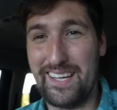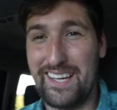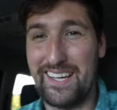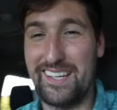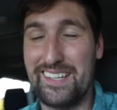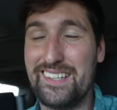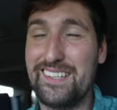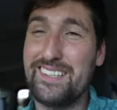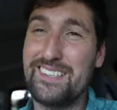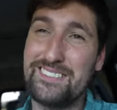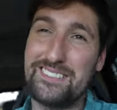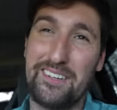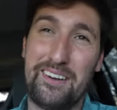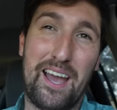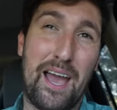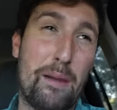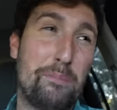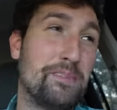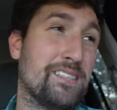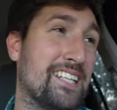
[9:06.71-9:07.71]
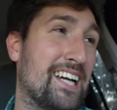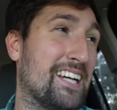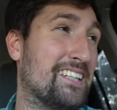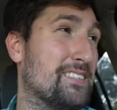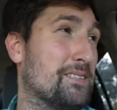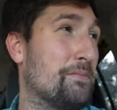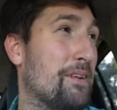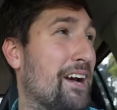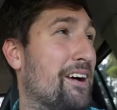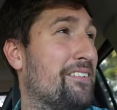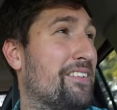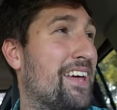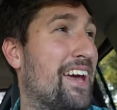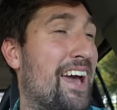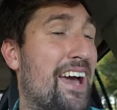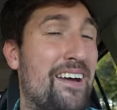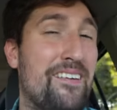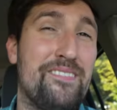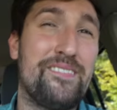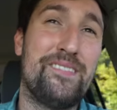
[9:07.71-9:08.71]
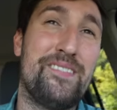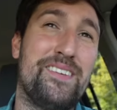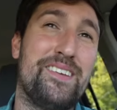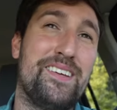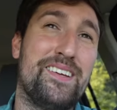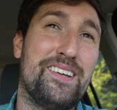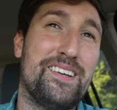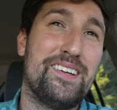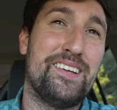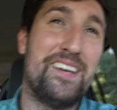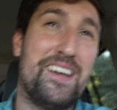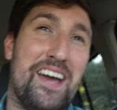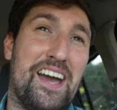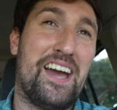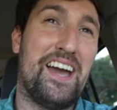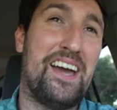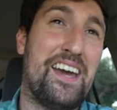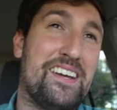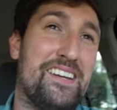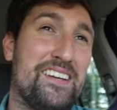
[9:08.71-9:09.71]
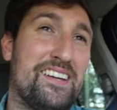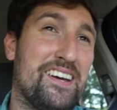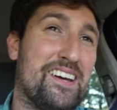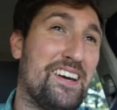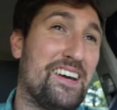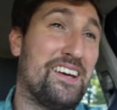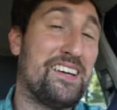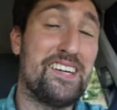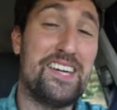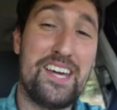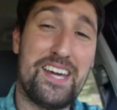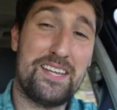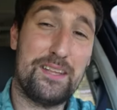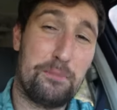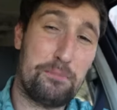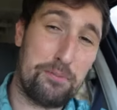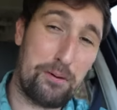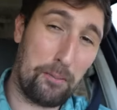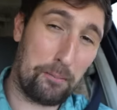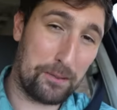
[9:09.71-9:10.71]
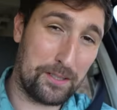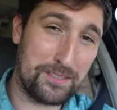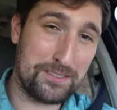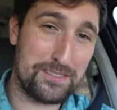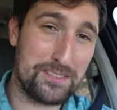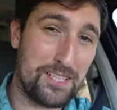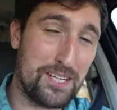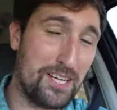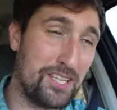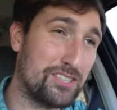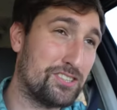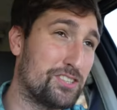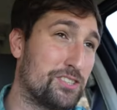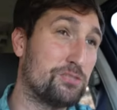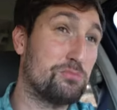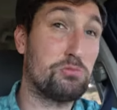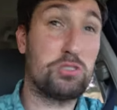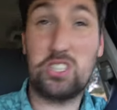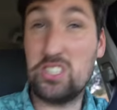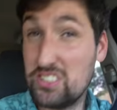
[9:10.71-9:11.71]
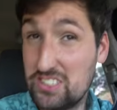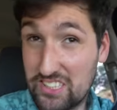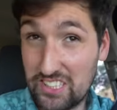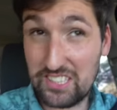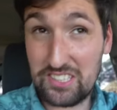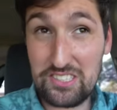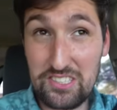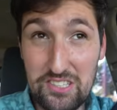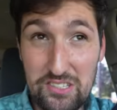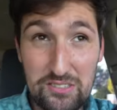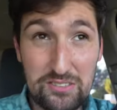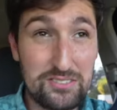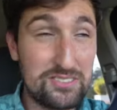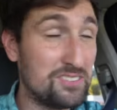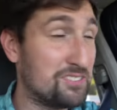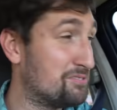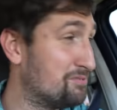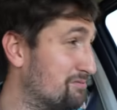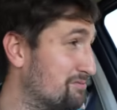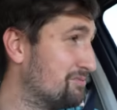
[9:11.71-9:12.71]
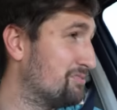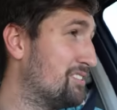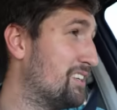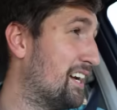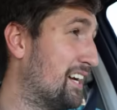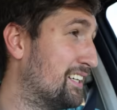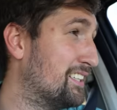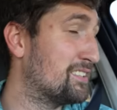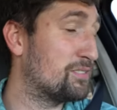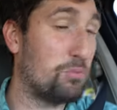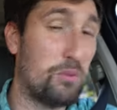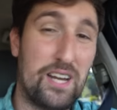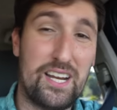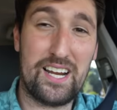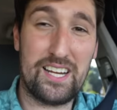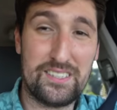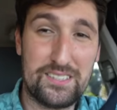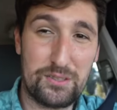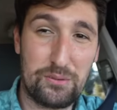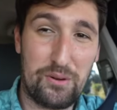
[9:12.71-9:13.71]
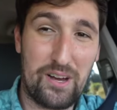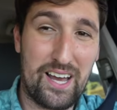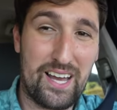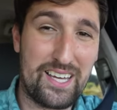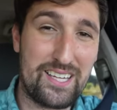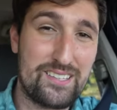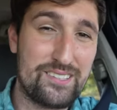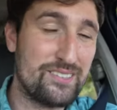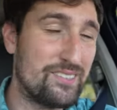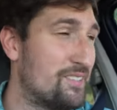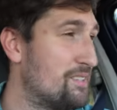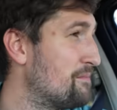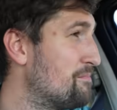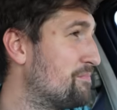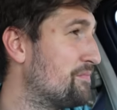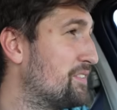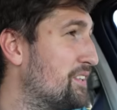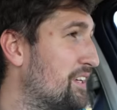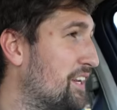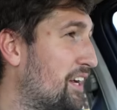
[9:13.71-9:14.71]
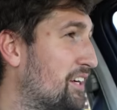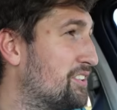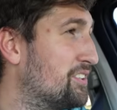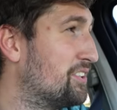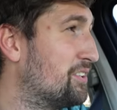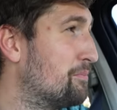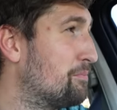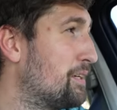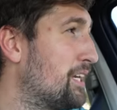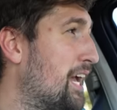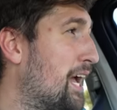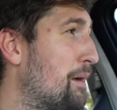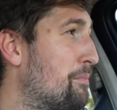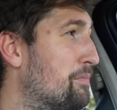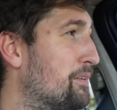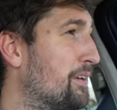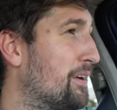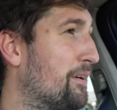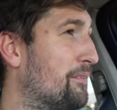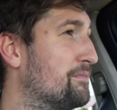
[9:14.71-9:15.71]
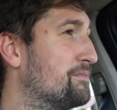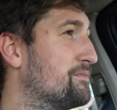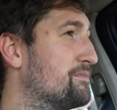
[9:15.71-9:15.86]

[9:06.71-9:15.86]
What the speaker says: it. So happy days about that. And yeah, the property search continues and it's well underway, and I couldn't be happier.